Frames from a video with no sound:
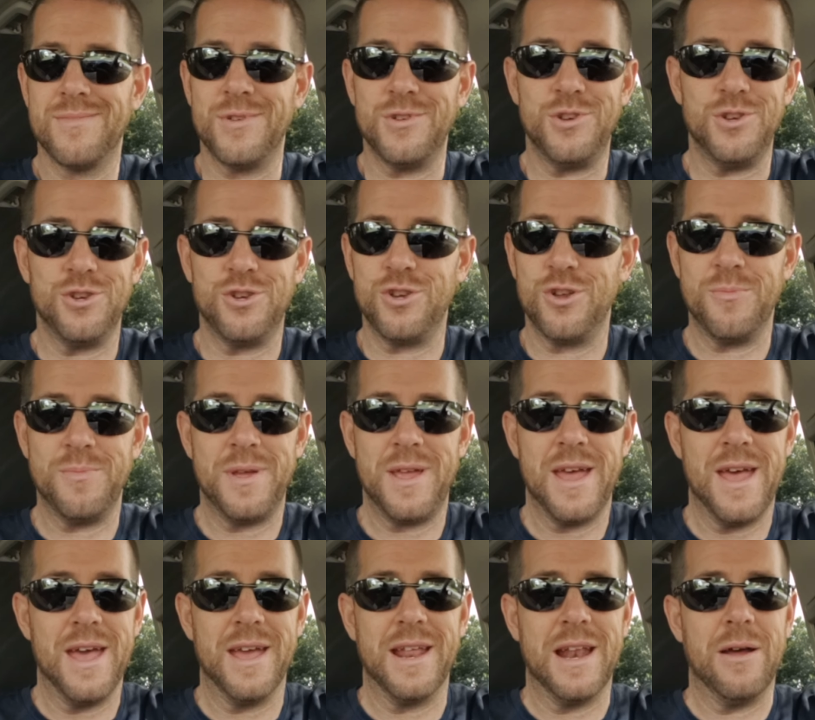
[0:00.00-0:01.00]
She shouldn't be
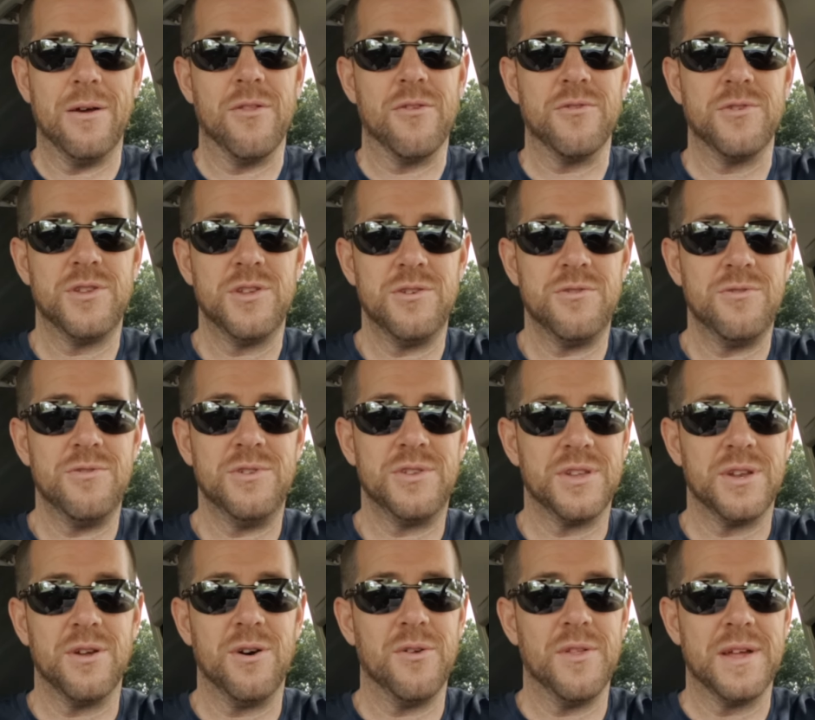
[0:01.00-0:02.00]
hanging out with other
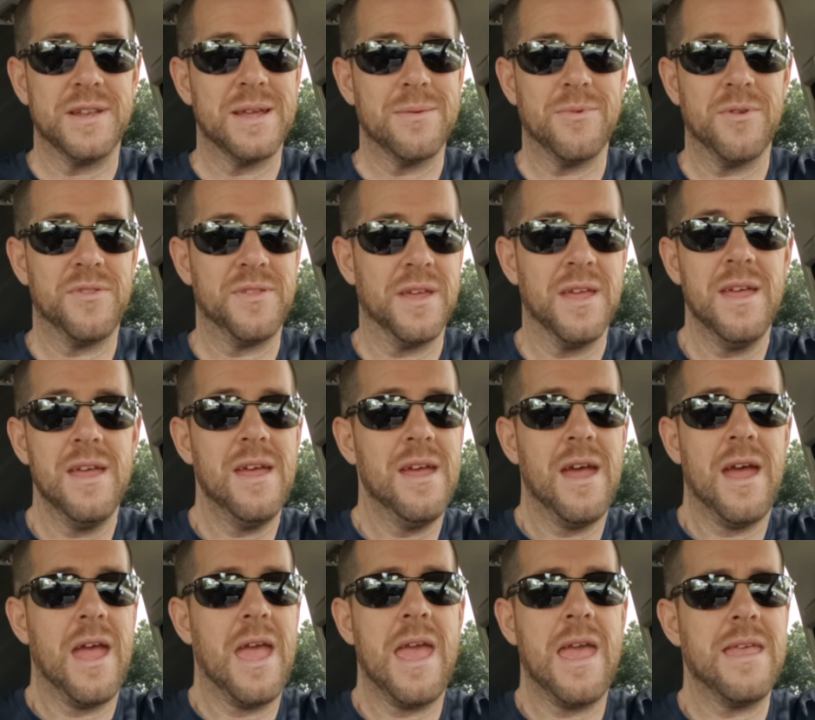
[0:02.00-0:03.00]
dudes and all that type of thing.
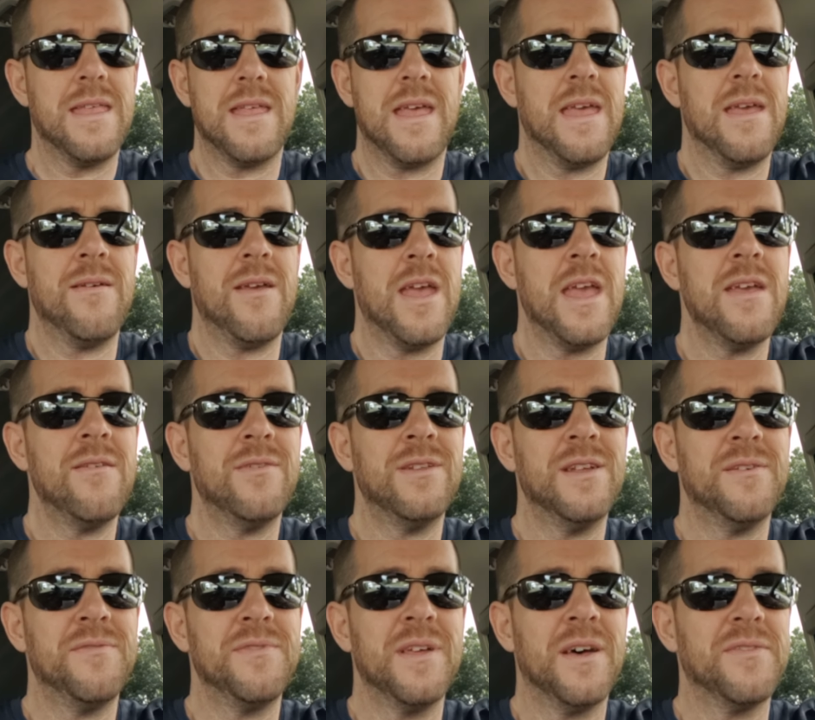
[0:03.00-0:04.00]

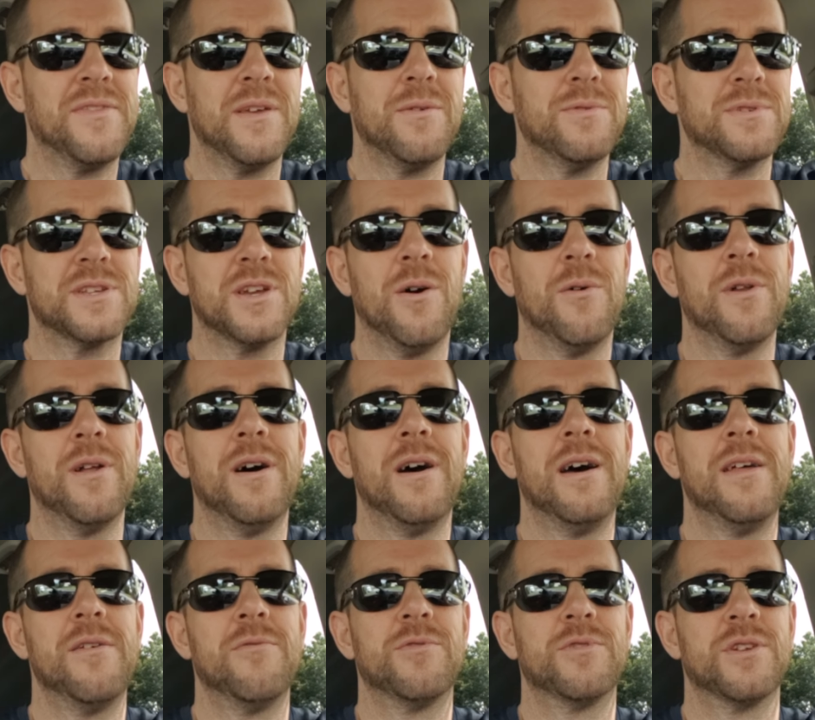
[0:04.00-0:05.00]
Even if nothing was going
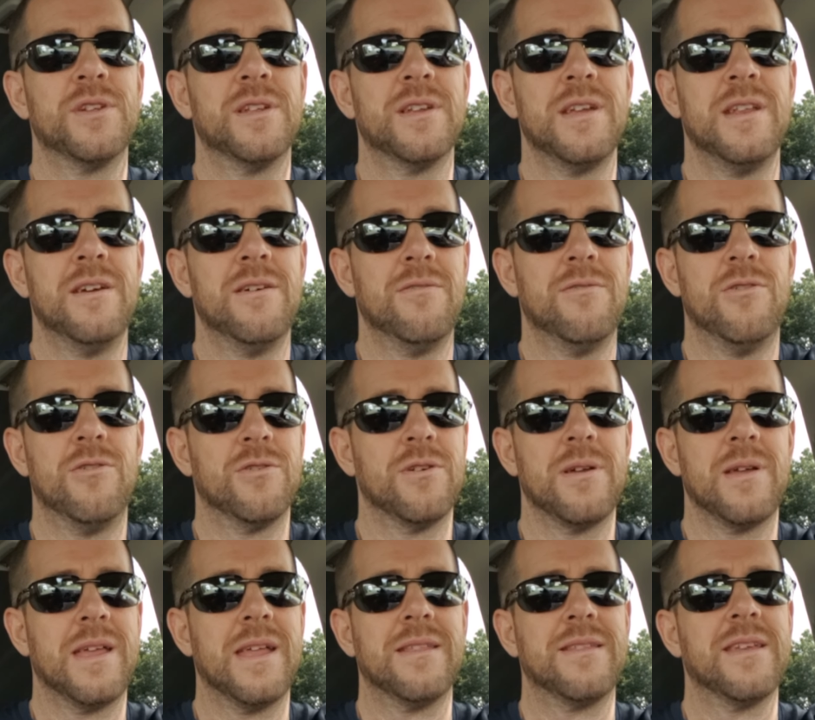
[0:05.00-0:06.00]
on, they were just going to, you know,
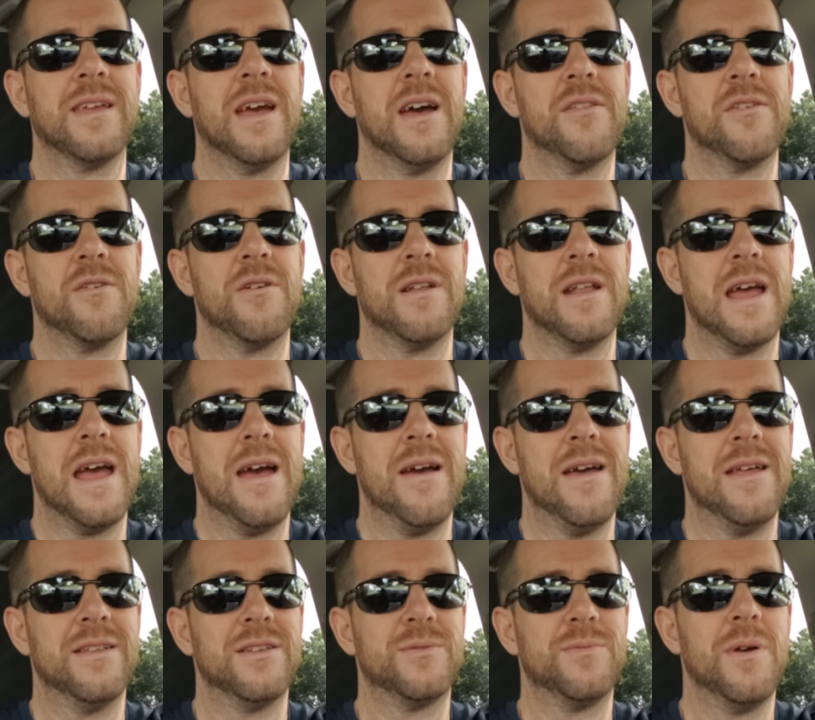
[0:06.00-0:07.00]
get together
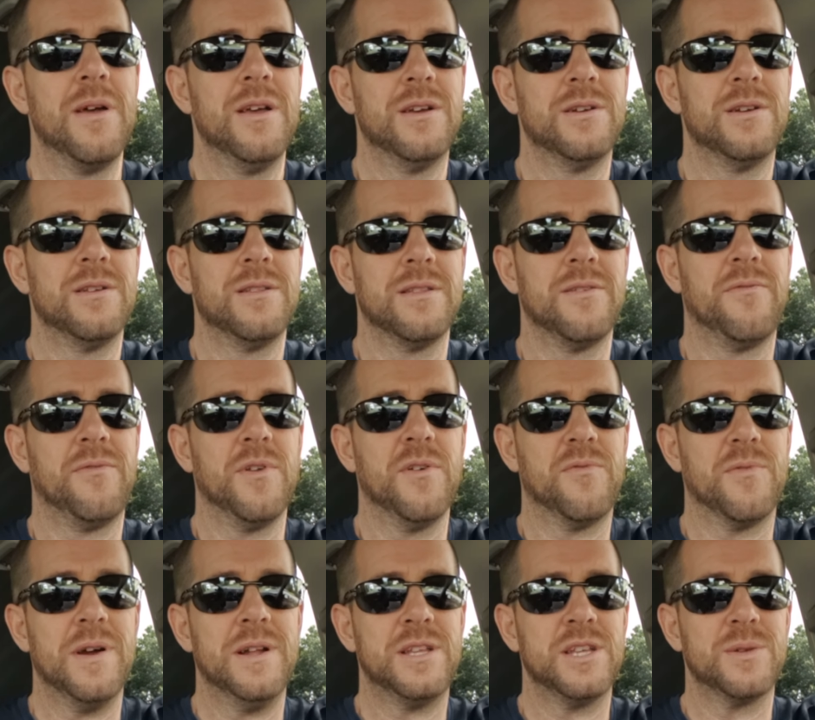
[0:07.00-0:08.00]
and
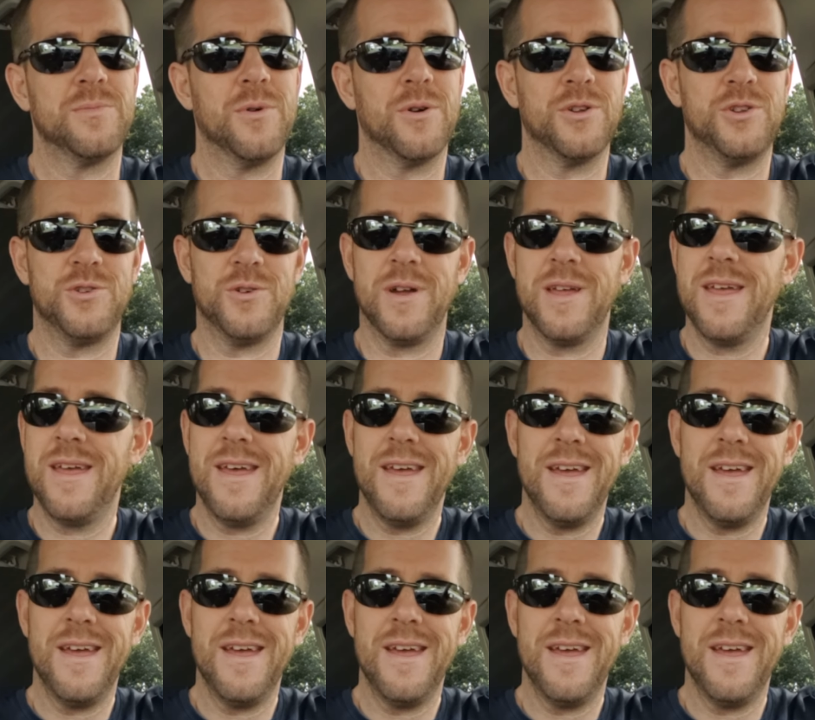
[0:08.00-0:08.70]
lift weights and smoke a joint.